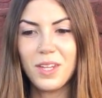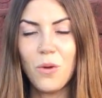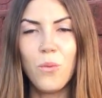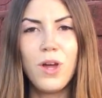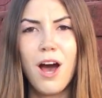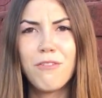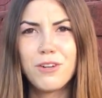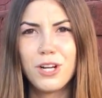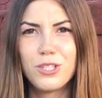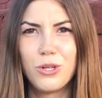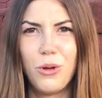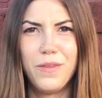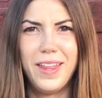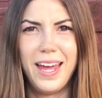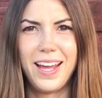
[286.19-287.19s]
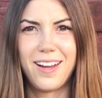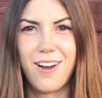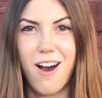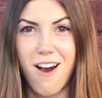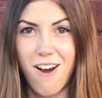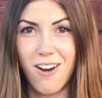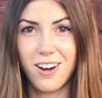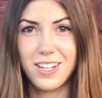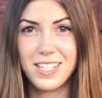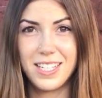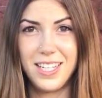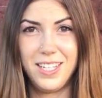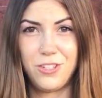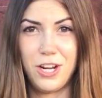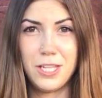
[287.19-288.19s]
we often are told that cars
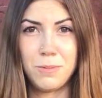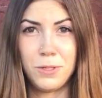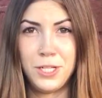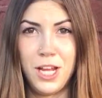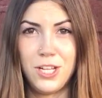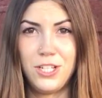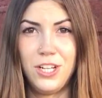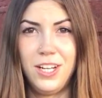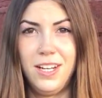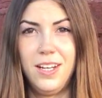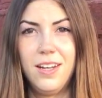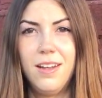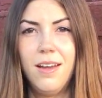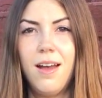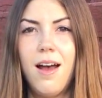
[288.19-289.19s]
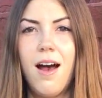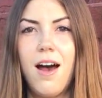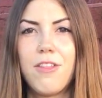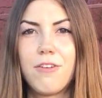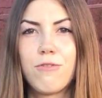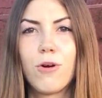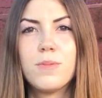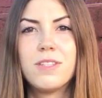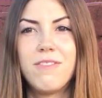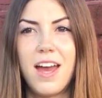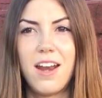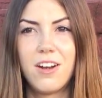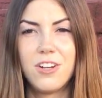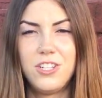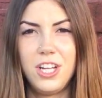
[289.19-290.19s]
and transportation and other forms of
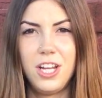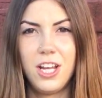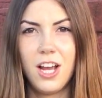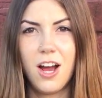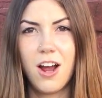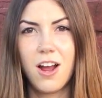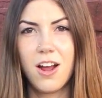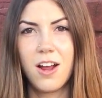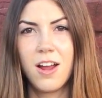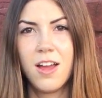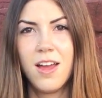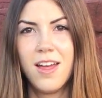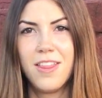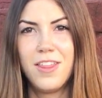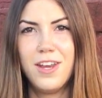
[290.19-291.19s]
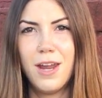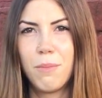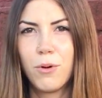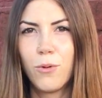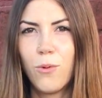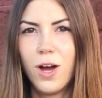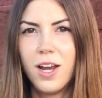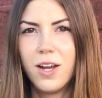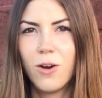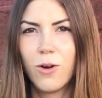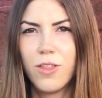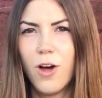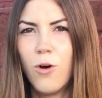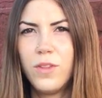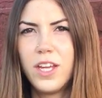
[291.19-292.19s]
energy are the number one
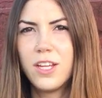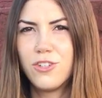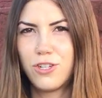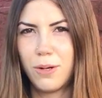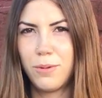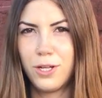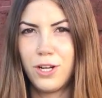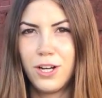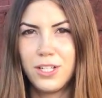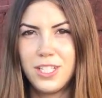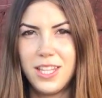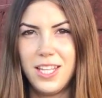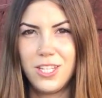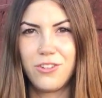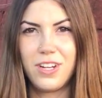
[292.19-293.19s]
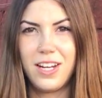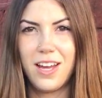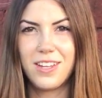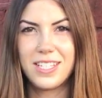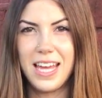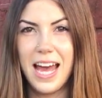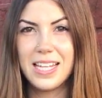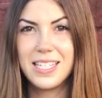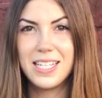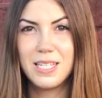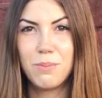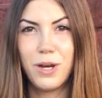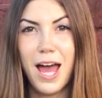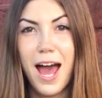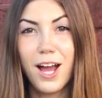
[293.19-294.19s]
or the only contributor to these greenhouse
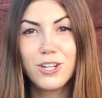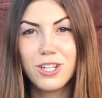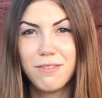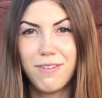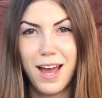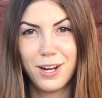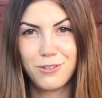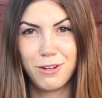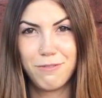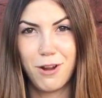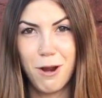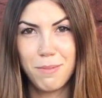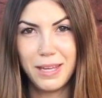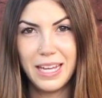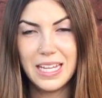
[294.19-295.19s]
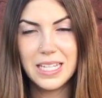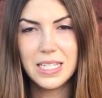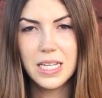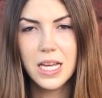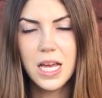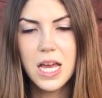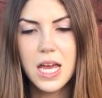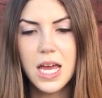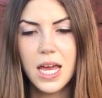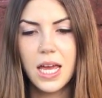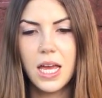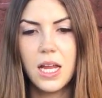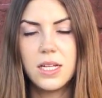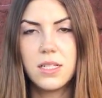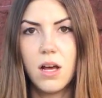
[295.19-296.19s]
gases, but actually factory farming is.
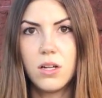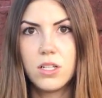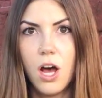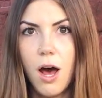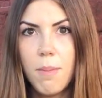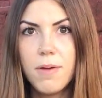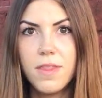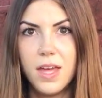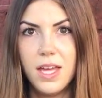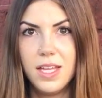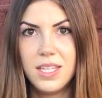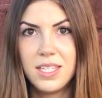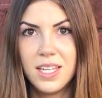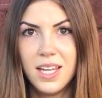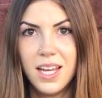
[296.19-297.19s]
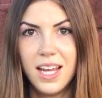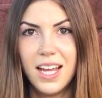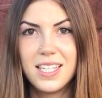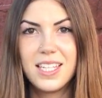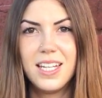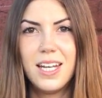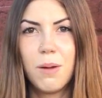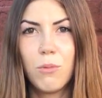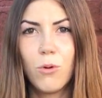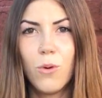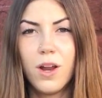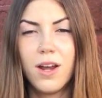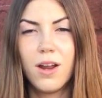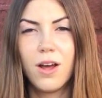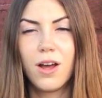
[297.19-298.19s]
And on top of this, it's the number
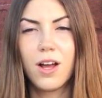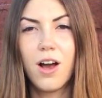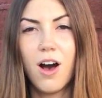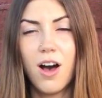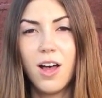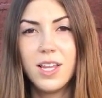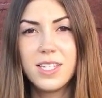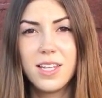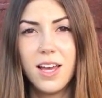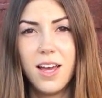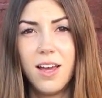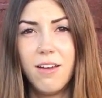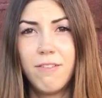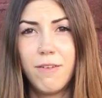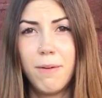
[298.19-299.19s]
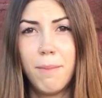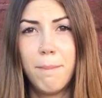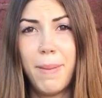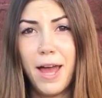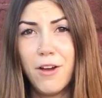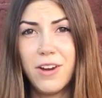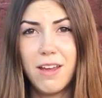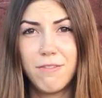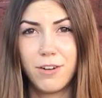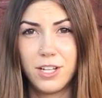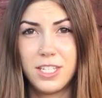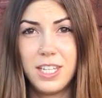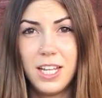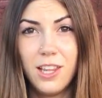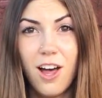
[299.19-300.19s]
one cause of
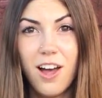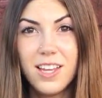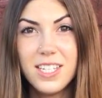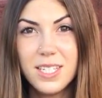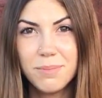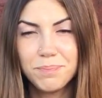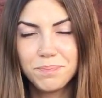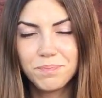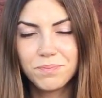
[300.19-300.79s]
biodiversity loss.